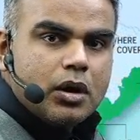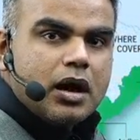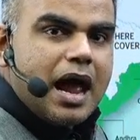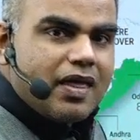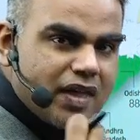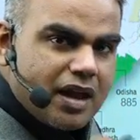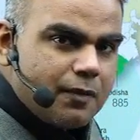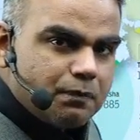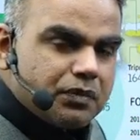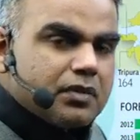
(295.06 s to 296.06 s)
And then
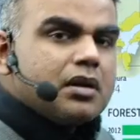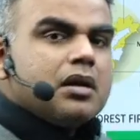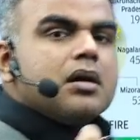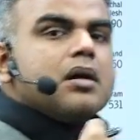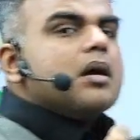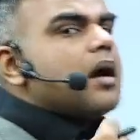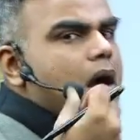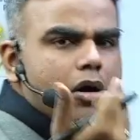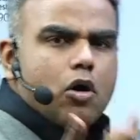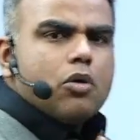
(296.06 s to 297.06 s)

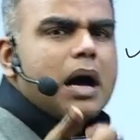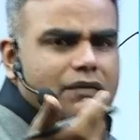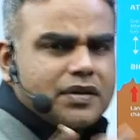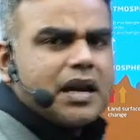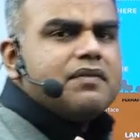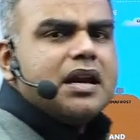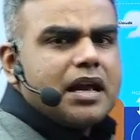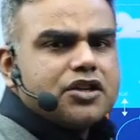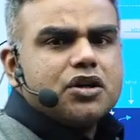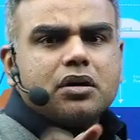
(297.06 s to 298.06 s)
or after every
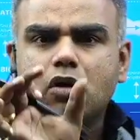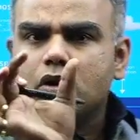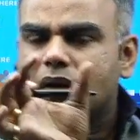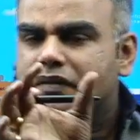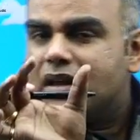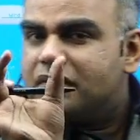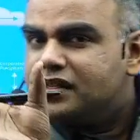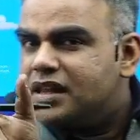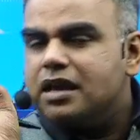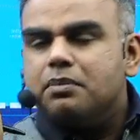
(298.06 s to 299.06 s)
lecture or after every
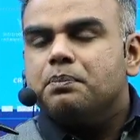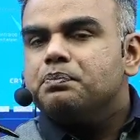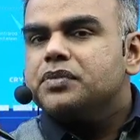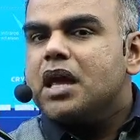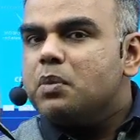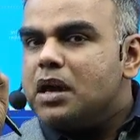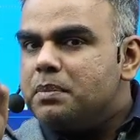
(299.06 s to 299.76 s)
theme, there will be